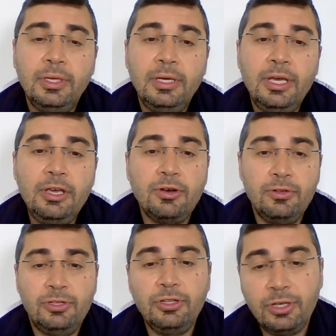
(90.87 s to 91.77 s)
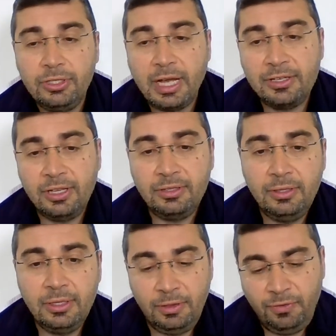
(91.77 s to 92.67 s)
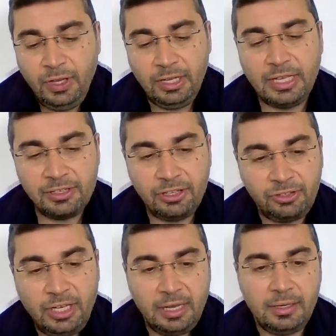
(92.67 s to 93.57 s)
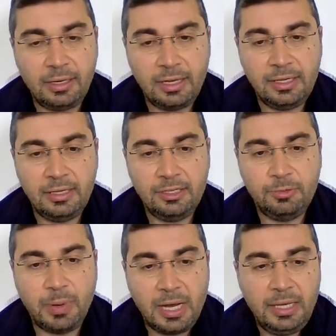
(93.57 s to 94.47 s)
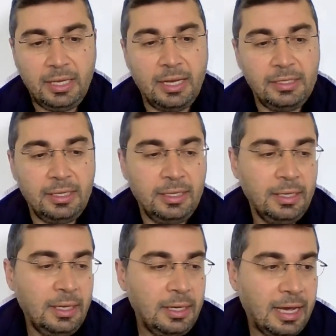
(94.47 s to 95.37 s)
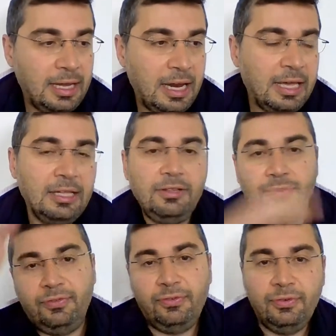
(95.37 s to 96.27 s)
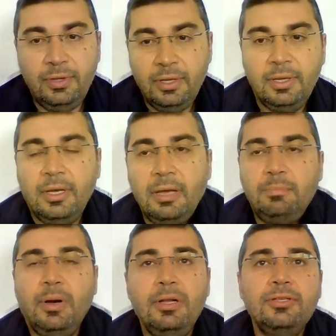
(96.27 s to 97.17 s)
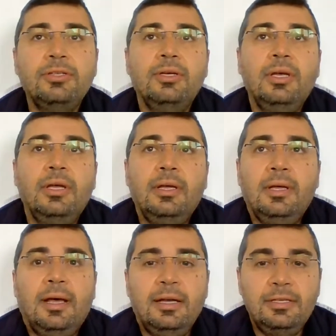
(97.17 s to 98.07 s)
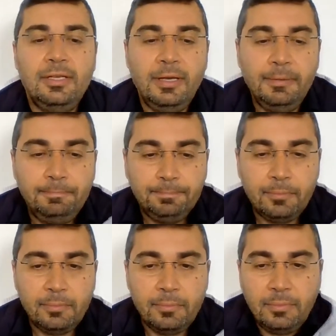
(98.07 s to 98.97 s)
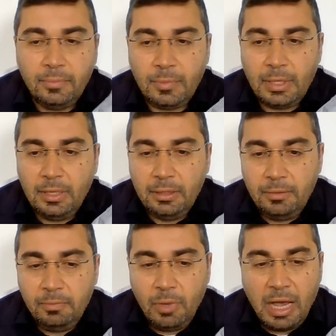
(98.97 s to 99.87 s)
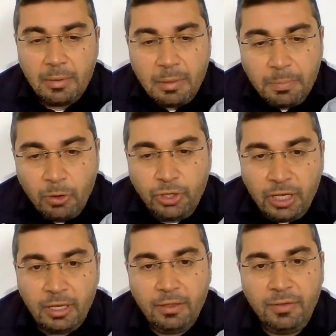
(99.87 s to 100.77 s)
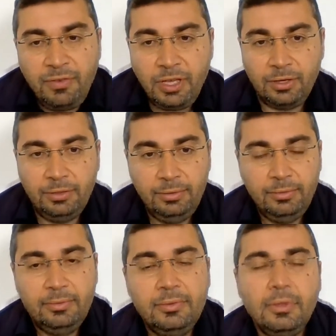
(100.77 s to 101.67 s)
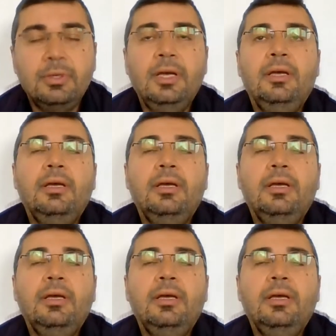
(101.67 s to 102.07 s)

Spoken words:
he consider it as he feel it as a trigger, as a spike, as a negative impulse, as a I am approaching the fear. Okay.